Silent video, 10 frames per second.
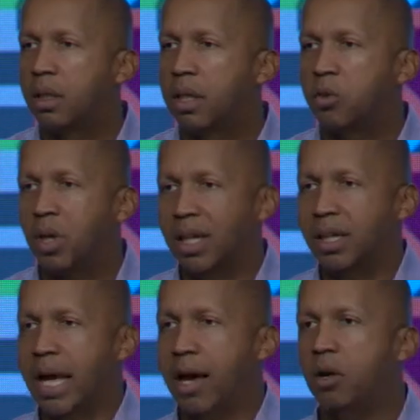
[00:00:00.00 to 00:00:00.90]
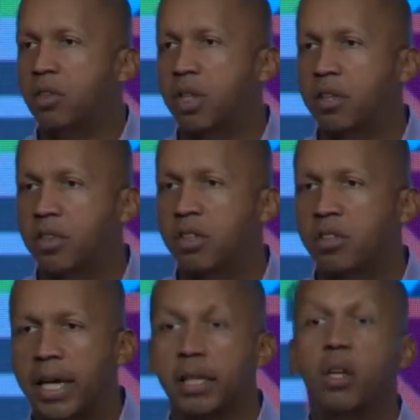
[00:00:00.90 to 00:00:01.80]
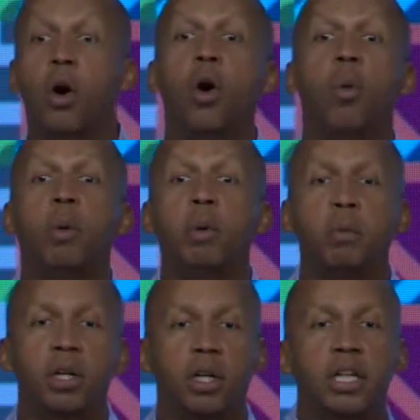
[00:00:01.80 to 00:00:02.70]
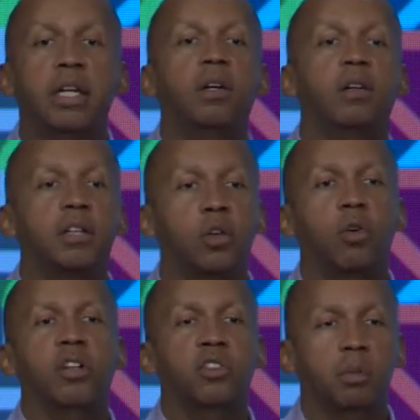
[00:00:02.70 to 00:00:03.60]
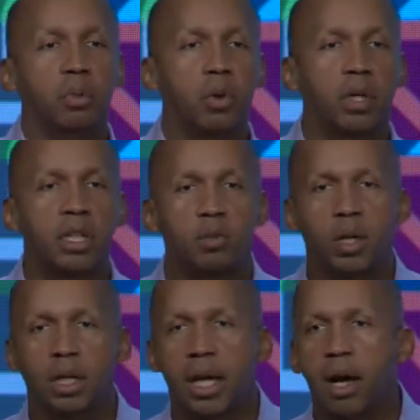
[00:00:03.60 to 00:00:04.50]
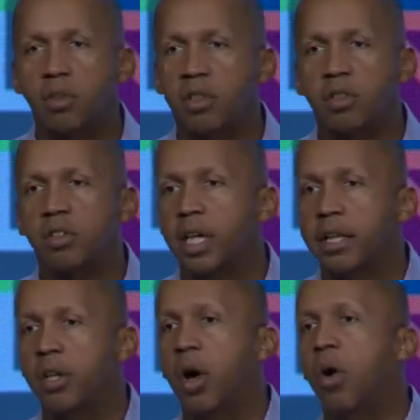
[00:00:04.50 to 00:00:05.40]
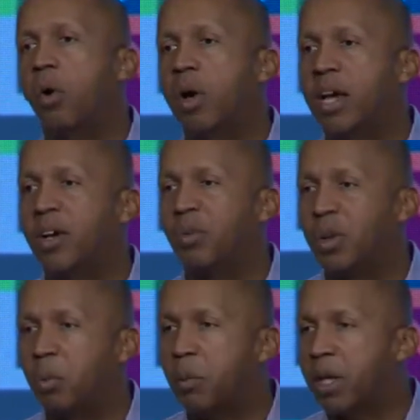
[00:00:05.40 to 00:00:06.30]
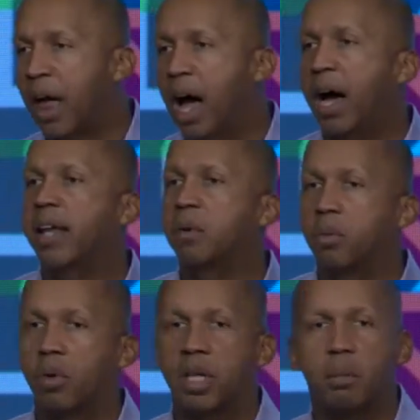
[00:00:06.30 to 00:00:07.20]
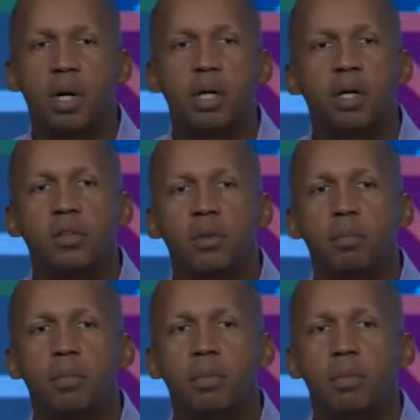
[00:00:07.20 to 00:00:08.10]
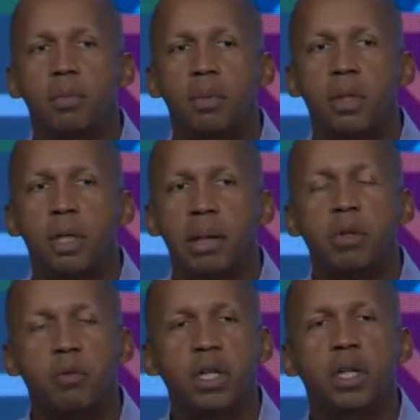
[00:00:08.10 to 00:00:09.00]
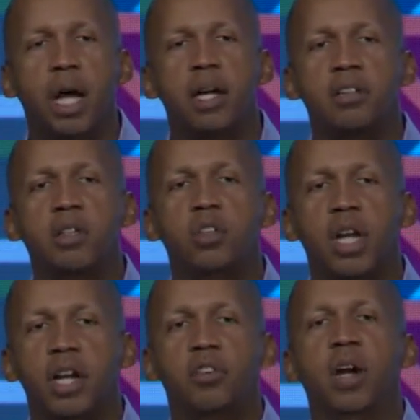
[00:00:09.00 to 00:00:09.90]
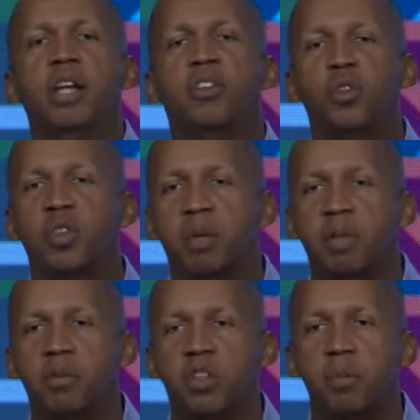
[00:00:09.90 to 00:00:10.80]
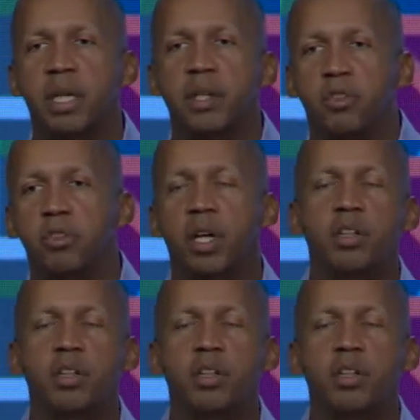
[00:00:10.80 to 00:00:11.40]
It's what allows us to say no when we want to kill and crush the broken. It's what allows us to say no when we want to hide the broken among us. And we realize that you're not trying to do something for somebody else, you're trying